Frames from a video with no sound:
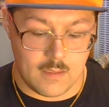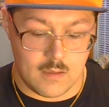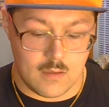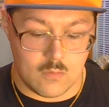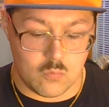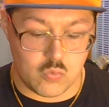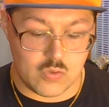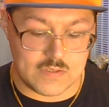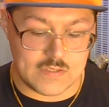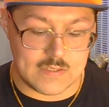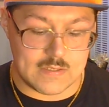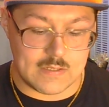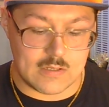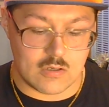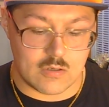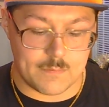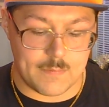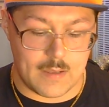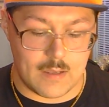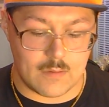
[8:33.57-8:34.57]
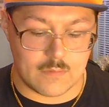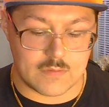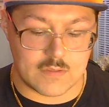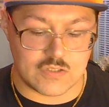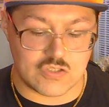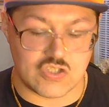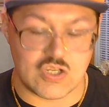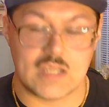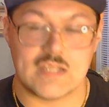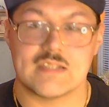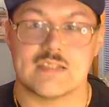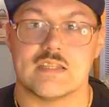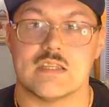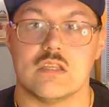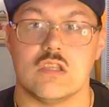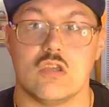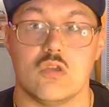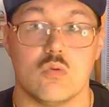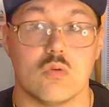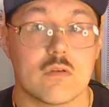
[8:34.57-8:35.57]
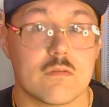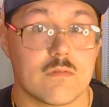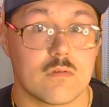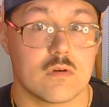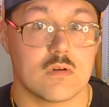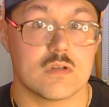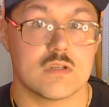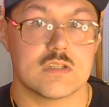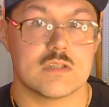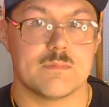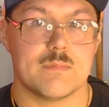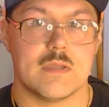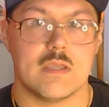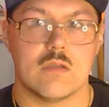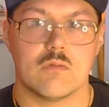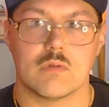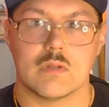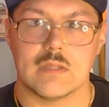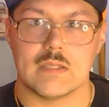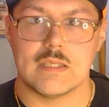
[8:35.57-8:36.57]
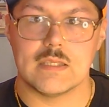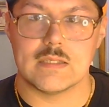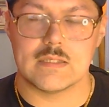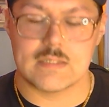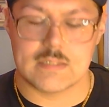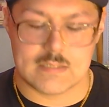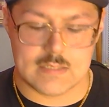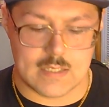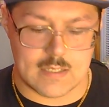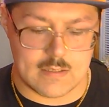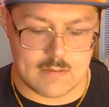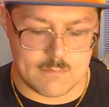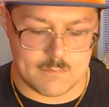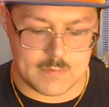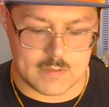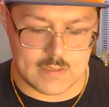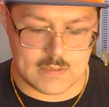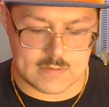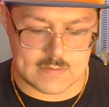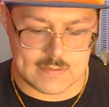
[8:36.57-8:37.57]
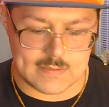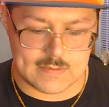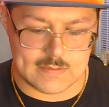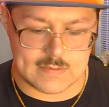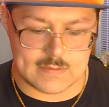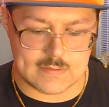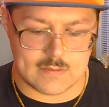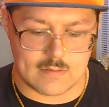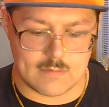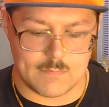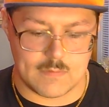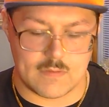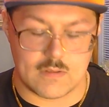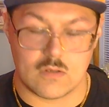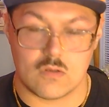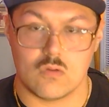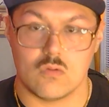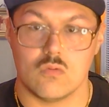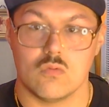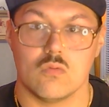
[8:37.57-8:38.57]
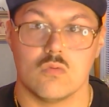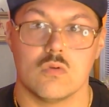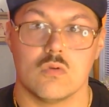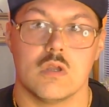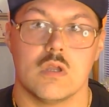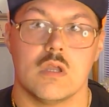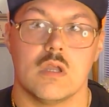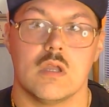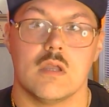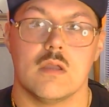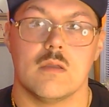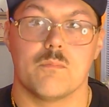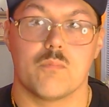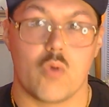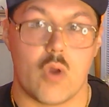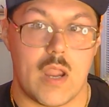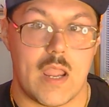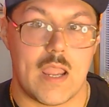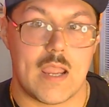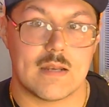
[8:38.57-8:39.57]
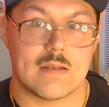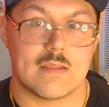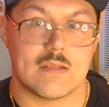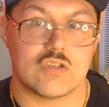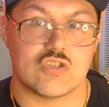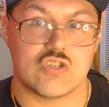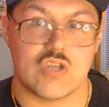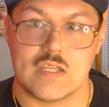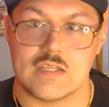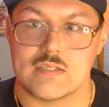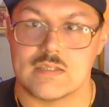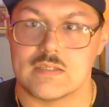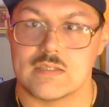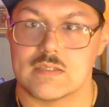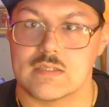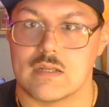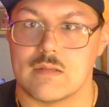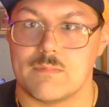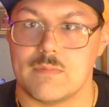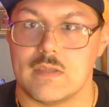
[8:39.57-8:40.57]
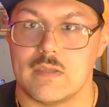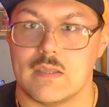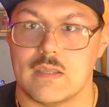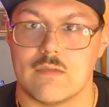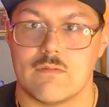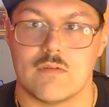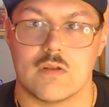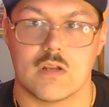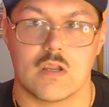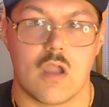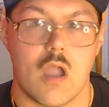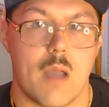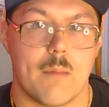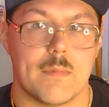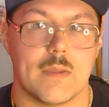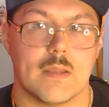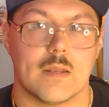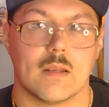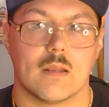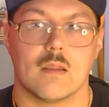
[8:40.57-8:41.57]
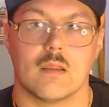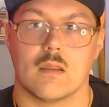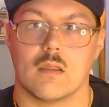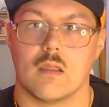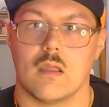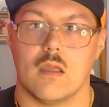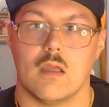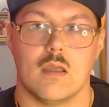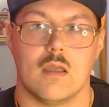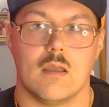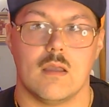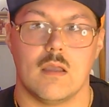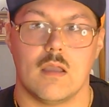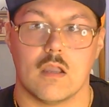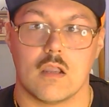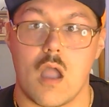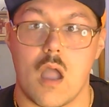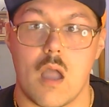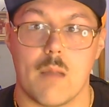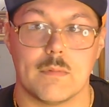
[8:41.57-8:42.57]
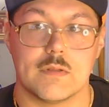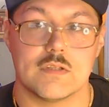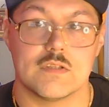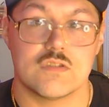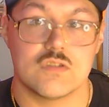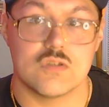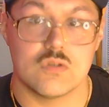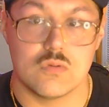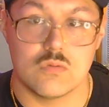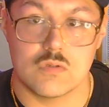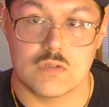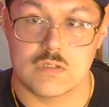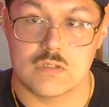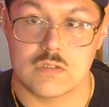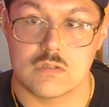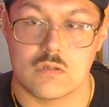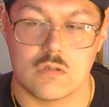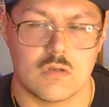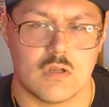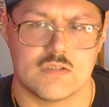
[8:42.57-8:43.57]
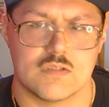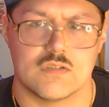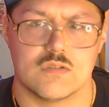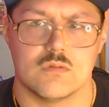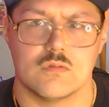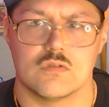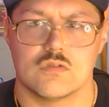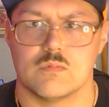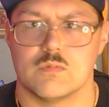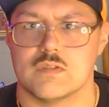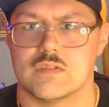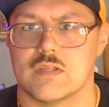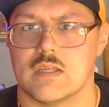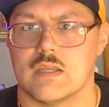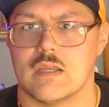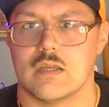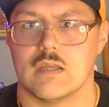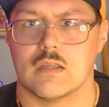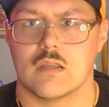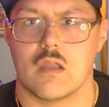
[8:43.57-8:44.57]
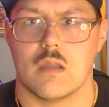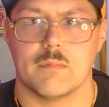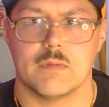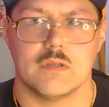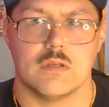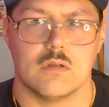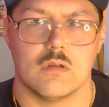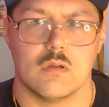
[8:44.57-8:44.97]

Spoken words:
We did hear about the Jason universe being released, because this is going to be the new brand. Jason's going to be given a common suit, or not suit, should we say, a common,